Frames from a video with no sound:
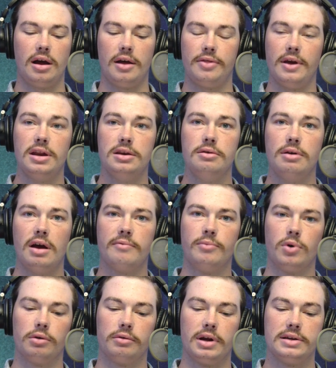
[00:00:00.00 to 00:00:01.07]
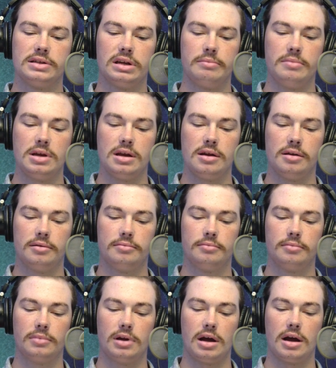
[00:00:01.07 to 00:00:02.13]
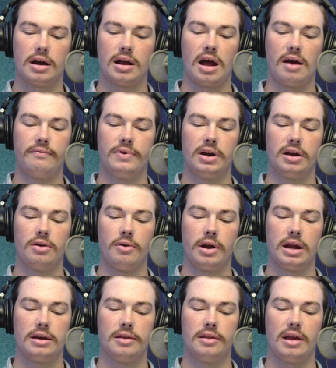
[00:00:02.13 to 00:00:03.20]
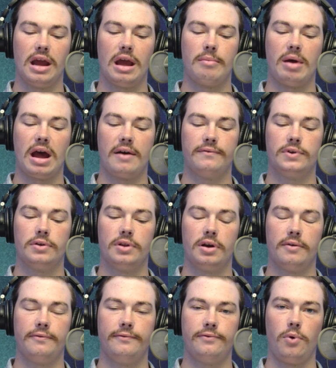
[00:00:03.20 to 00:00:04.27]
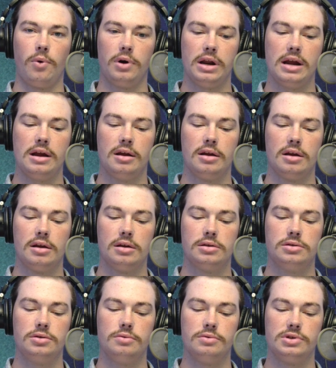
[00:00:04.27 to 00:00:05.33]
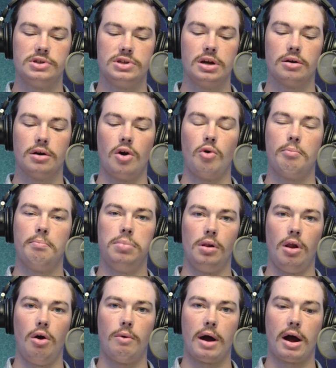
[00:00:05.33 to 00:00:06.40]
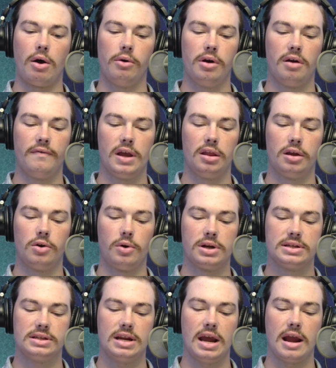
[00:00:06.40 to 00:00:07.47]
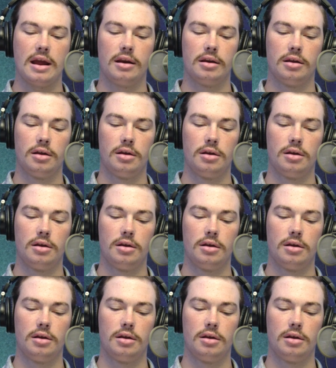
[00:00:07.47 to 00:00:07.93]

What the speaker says: They do have more reason to be confident going into the game after their 40-0 blowout of Illinois State.